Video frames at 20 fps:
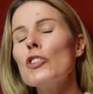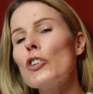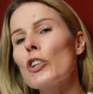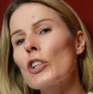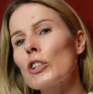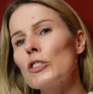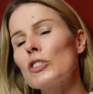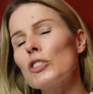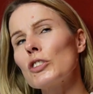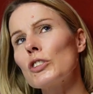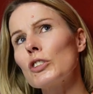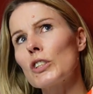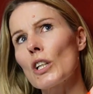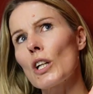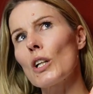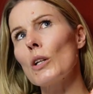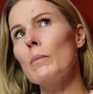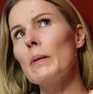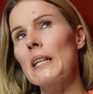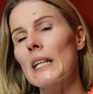You can
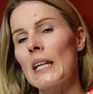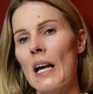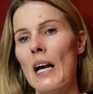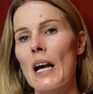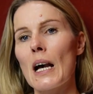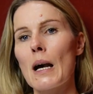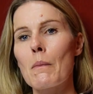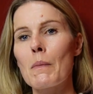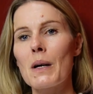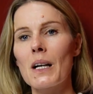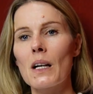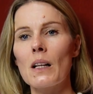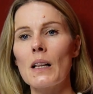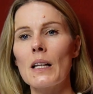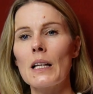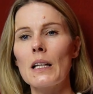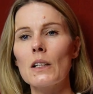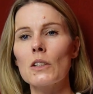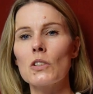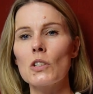still be calm and
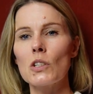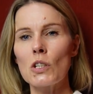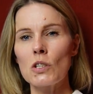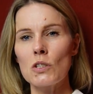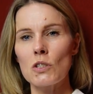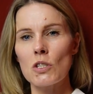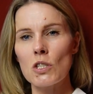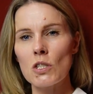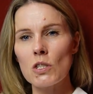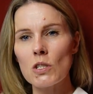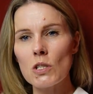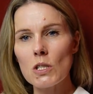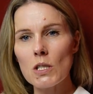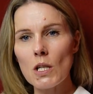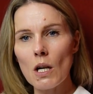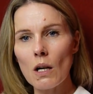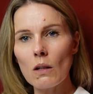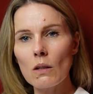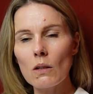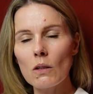clear. You can
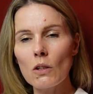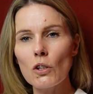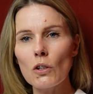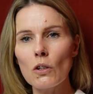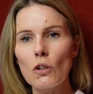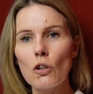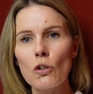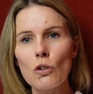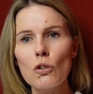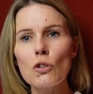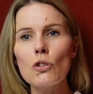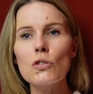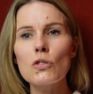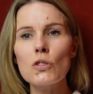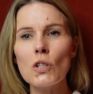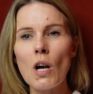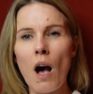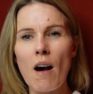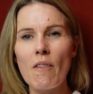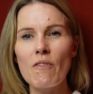still ooze
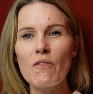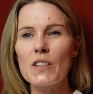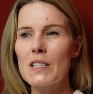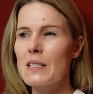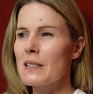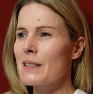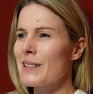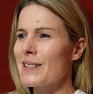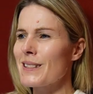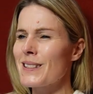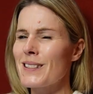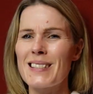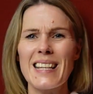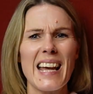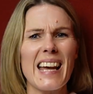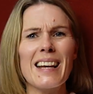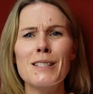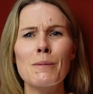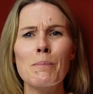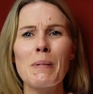confidence and
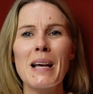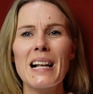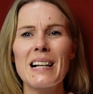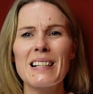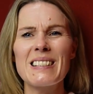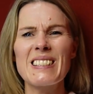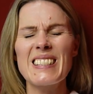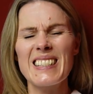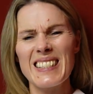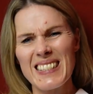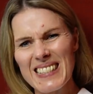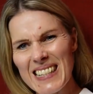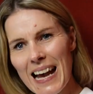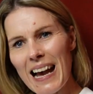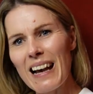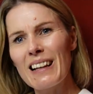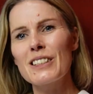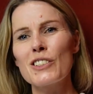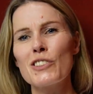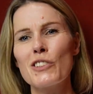sex appeal and
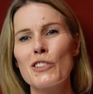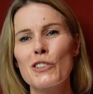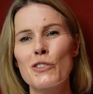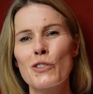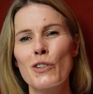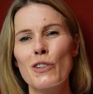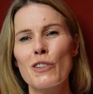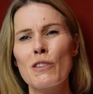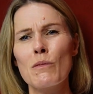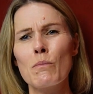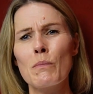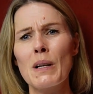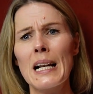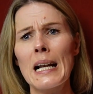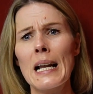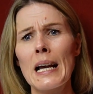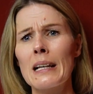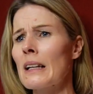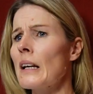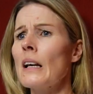stand in your truth and be
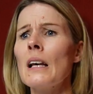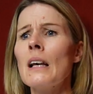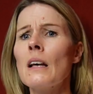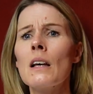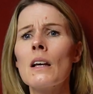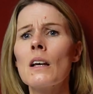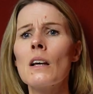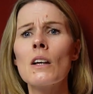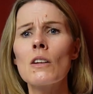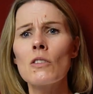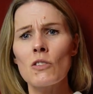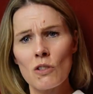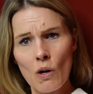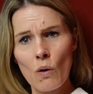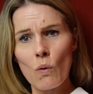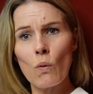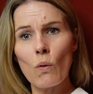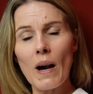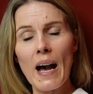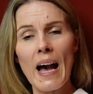like,
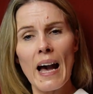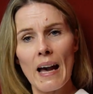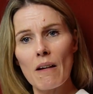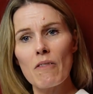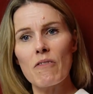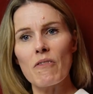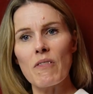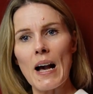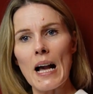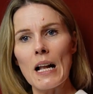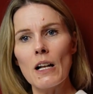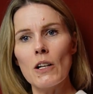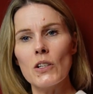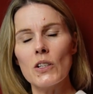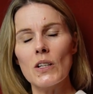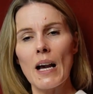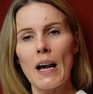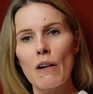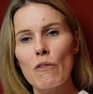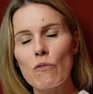no, I have
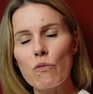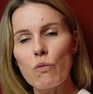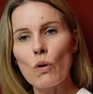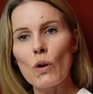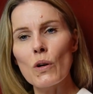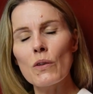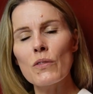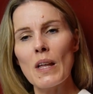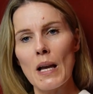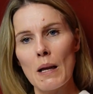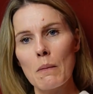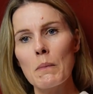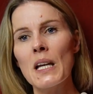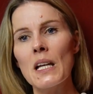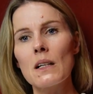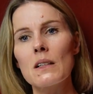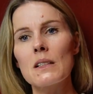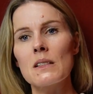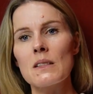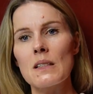value. I have worth. I'm
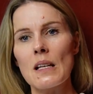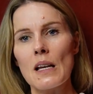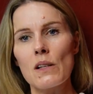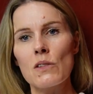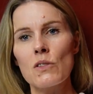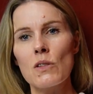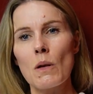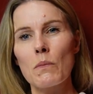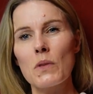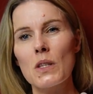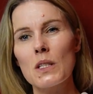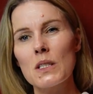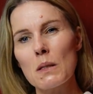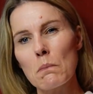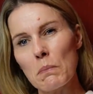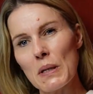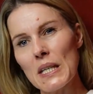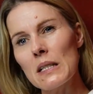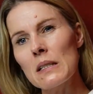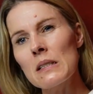here to say something, to
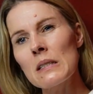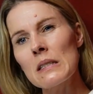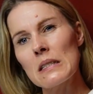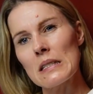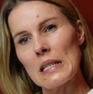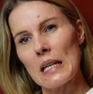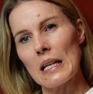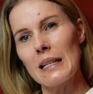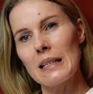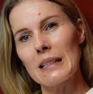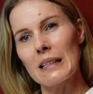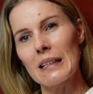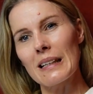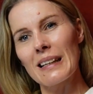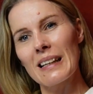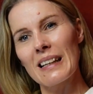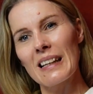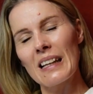be seen.